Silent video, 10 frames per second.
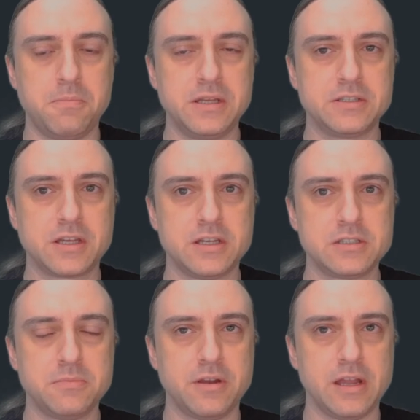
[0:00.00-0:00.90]
biggest
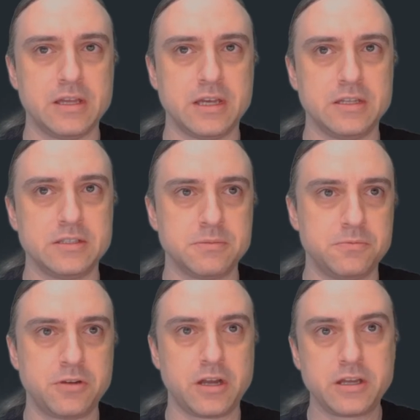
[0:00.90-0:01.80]
customer has a
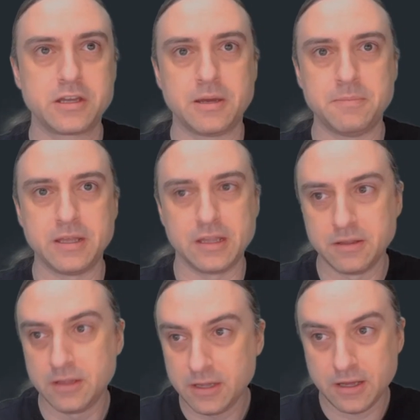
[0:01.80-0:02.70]
truck coming
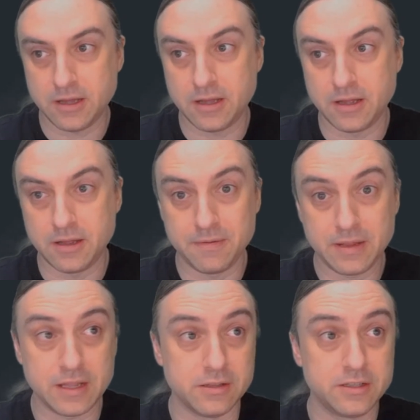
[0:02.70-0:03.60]

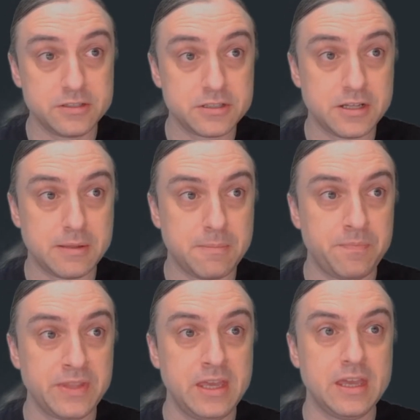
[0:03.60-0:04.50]
at lunchtime
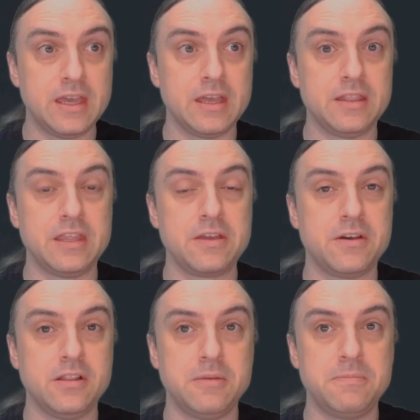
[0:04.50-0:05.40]
and they
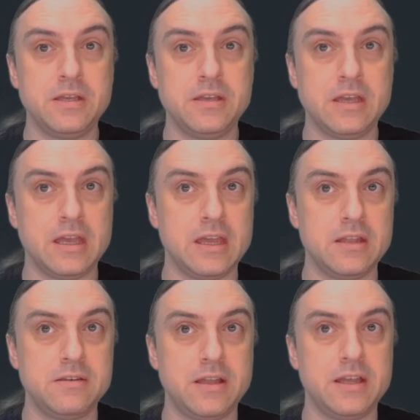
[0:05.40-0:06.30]
call up
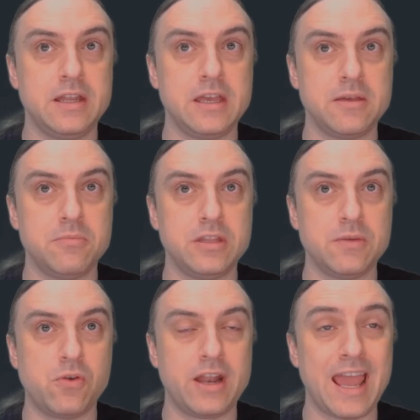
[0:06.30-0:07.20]
at 9 a.m. and they
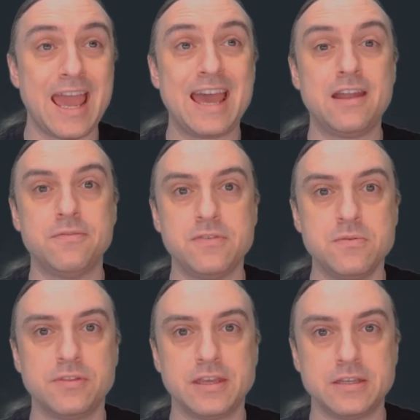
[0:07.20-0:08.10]
want to add a
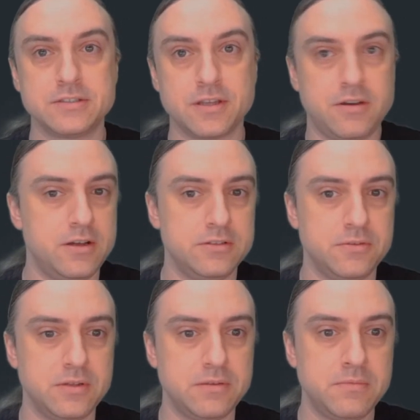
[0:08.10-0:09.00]
few things
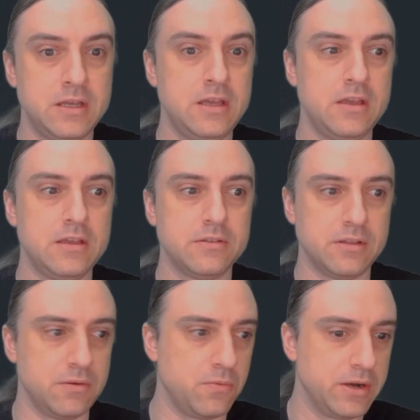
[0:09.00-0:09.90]
onto it?
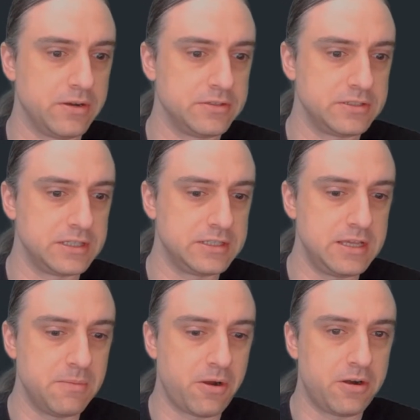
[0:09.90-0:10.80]
The warehousing
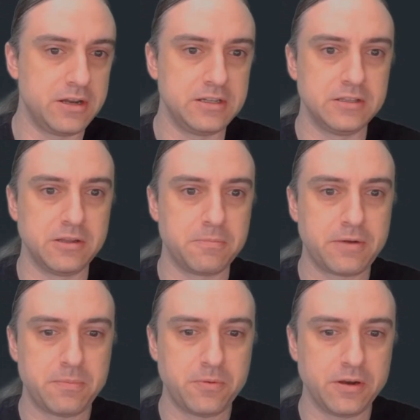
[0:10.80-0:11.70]
team already did their
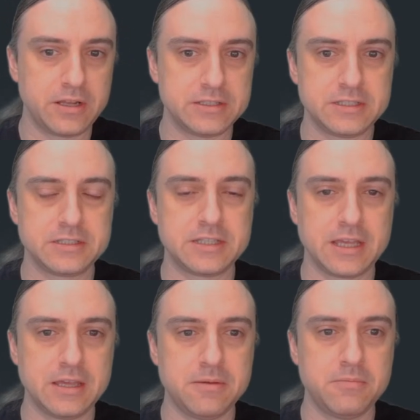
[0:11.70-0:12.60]
prep work at 6
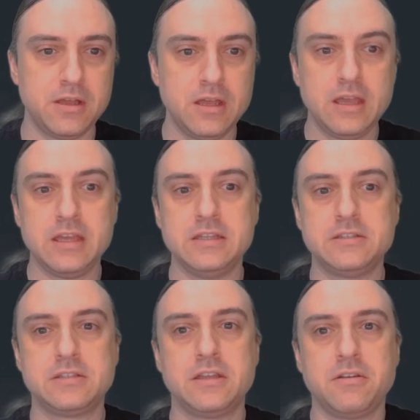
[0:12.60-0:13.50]
a.m.
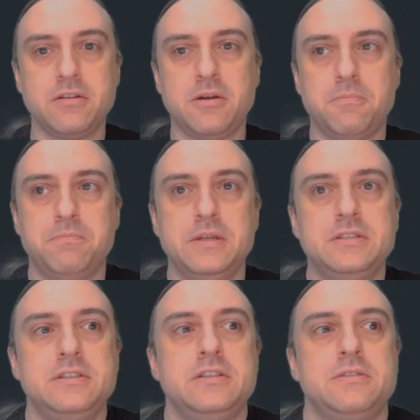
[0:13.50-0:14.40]
Is there a
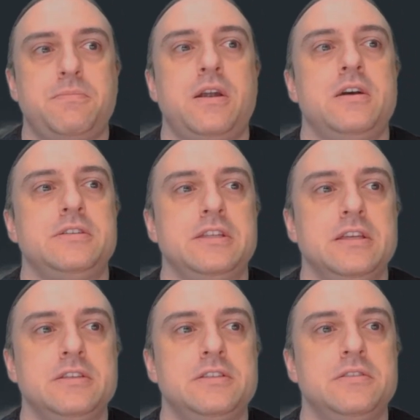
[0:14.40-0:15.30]
business
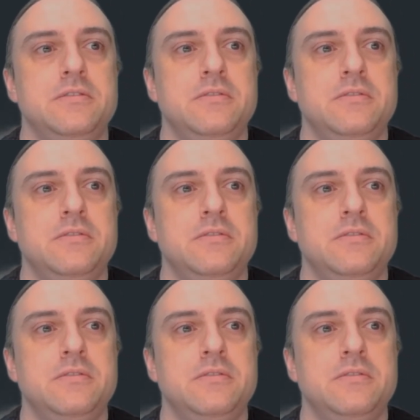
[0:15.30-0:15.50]
process